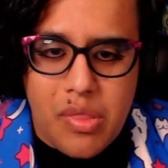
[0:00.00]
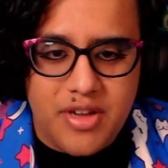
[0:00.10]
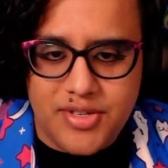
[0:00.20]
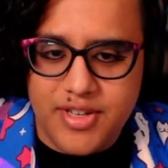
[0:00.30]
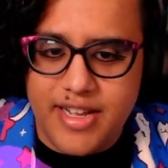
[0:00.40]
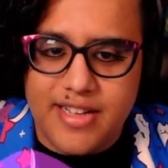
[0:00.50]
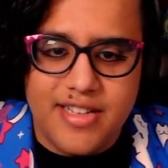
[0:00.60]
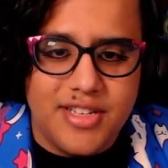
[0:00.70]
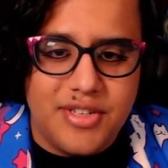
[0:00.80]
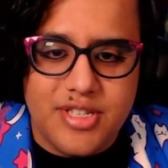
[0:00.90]
So
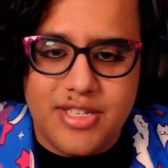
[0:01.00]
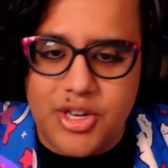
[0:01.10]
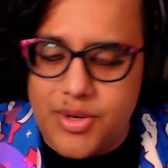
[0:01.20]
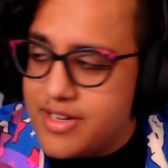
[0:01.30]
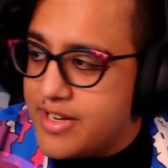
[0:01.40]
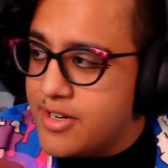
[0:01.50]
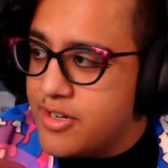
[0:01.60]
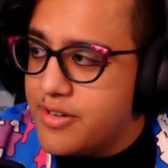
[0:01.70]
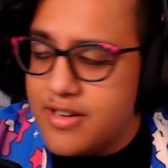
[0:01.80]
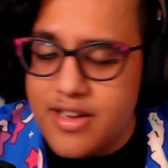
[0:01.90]
yeah, you just go in
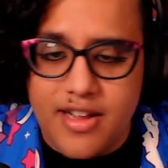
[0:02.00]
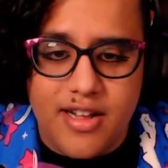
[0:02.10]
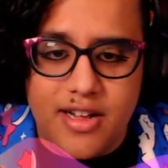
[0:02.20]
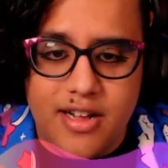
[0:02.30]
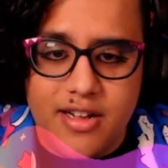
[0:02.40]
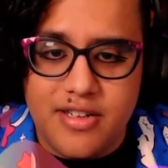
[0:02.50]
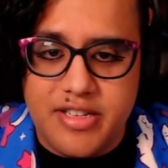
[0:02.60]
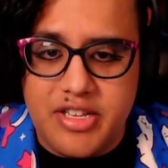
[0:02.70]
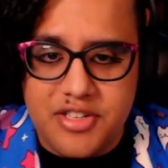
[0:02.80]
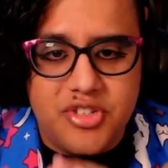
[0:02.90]
here.
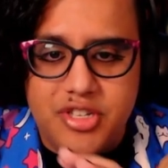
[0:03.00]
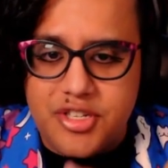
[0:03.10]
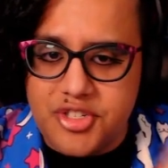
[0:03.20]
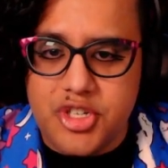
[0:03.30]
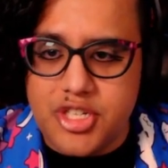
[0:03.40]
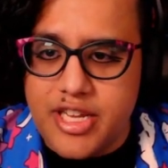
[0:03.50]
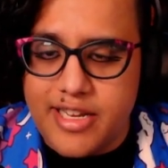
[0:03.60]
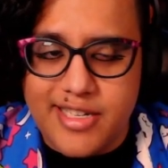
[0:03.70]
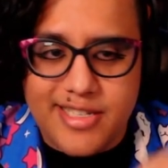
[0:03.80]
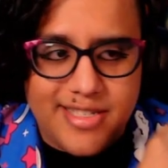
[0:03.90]

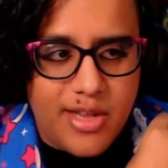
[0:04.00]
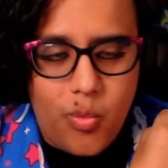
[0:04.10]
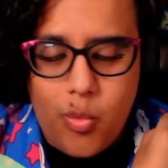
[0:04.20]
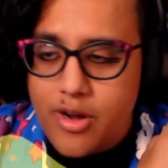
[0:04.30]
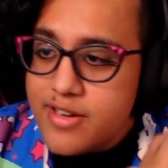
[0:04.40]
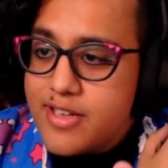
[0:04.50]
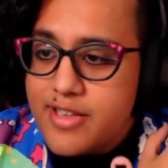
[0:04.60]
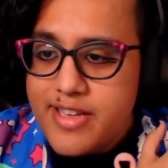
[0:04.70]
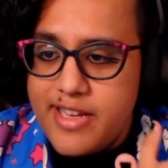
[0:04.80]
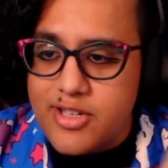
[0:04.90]
It gets
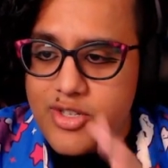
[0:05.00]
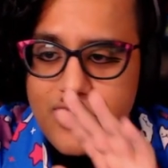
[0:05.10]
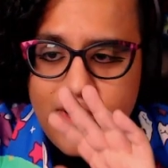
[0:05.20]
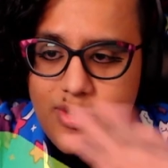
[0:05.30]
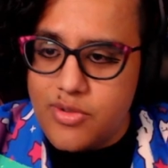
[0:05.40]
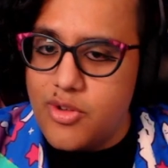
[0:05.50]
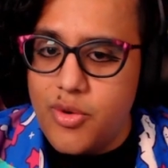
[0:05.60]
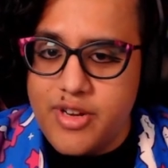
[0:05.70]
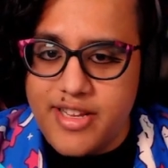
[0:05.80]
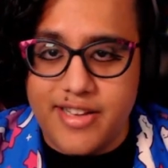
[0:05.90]
one-click install
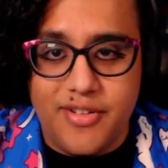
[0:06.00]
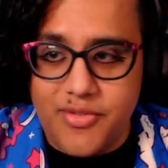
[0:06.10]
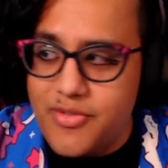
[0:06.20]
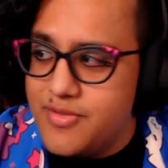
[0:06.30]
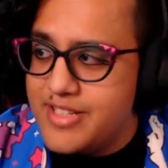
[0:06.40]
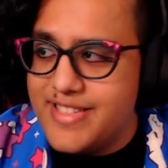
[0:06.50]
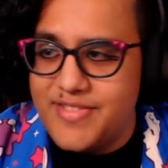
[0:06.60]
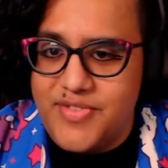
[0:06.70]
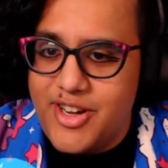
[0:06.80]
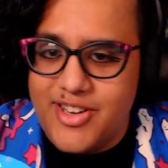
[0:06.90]
load in. It's
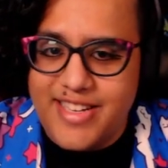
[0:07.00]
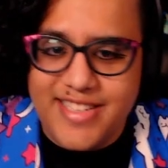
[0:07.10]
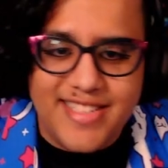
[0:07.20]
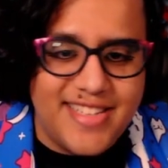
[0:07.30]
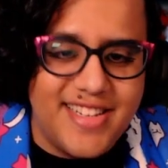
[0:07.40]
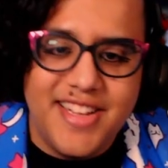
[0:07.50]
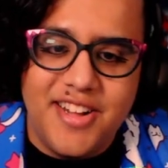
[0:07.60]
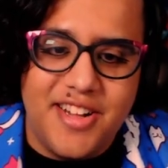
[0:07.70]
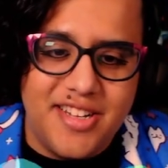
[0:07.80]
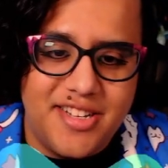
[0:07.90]
very easy,
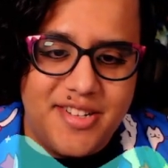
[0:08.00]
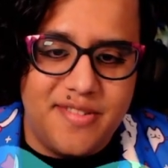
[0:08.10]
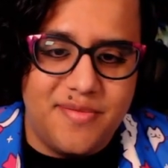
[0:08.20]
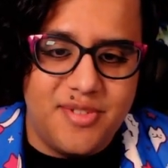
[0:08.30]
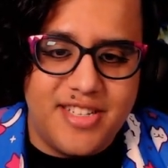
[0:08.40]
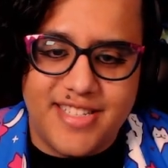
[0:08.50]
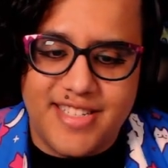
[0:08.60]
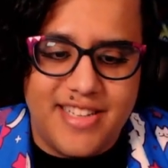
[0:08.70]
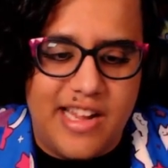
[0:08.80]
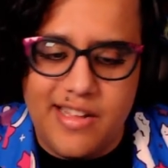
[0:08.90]
which
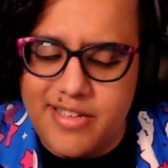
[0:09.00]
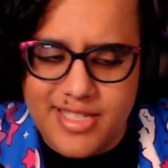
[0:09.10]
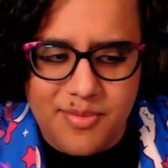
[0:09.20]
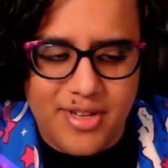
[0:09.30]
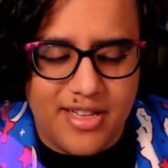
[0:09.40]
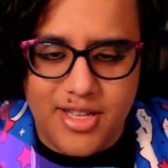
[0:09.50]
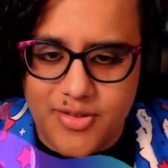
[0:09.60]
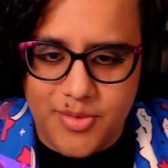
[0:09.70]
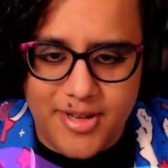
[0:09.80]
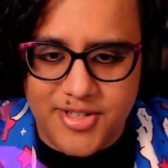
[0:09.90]
is something I
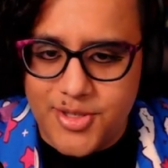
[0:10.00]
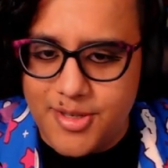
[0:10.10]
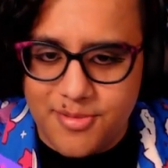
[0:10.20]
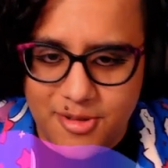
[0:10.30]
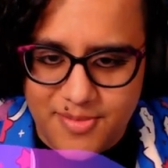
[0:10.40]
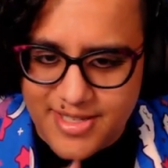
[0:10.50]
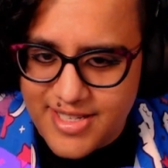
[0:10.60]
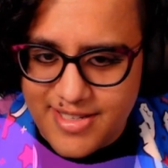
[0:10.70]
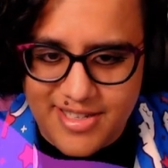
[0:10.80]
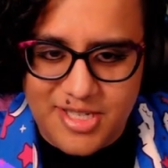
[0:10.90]
love about Stream Elements,
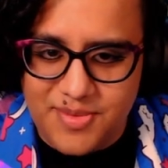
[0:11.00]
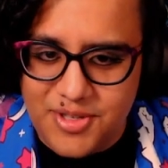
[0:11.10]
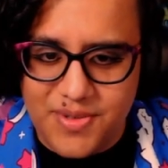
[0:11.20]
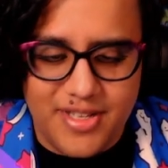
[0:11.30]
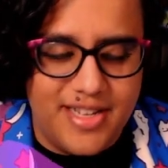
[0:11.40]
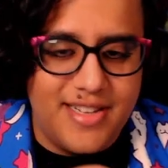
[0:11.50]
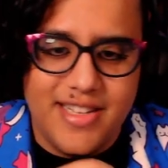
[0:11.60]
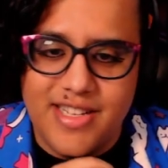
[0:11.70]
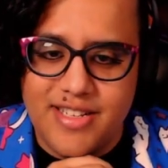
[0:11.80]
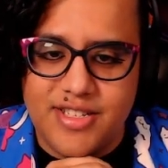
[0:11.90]
that it lets me do that.
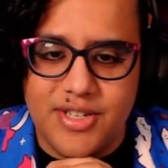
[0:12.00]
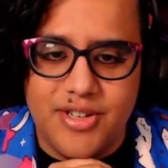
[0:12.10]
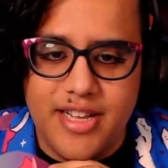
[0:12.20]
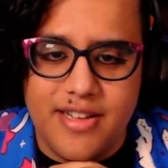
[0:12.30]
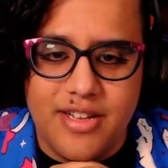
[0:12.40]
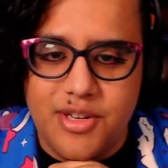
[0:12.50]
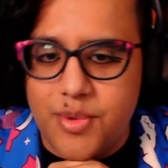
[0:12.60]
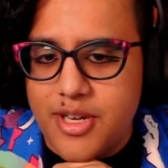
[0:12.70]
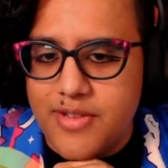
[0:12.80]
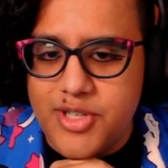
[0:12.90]
So yeah,
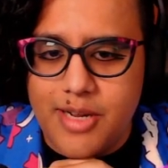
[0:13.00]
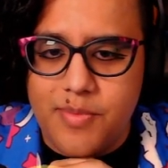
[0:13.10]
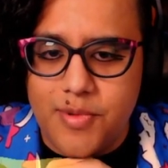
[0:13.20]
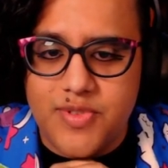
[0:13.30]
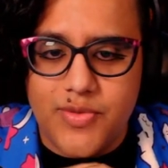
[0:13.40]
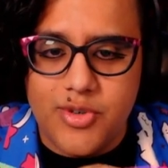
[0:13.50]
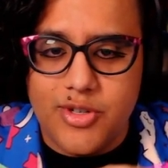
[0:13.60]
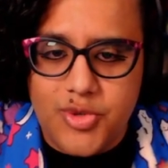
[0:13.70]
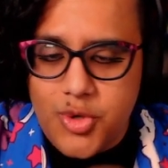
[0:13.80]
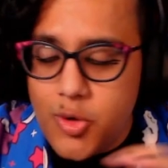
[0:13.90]
we have Chat Bubbles
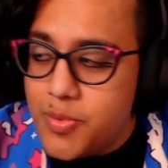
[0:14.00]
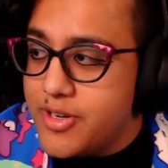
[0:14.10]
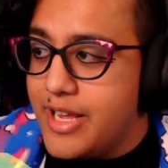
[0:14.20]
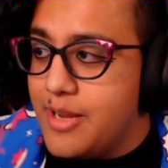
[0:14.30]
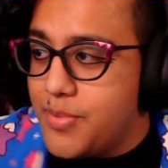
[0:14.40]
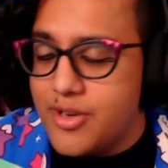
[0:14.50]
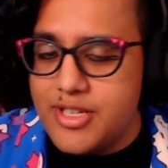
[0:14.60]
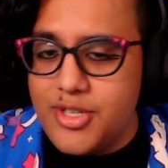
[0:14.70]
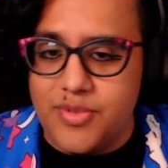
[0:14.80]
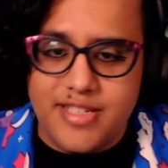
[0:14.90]
version 2.8.2.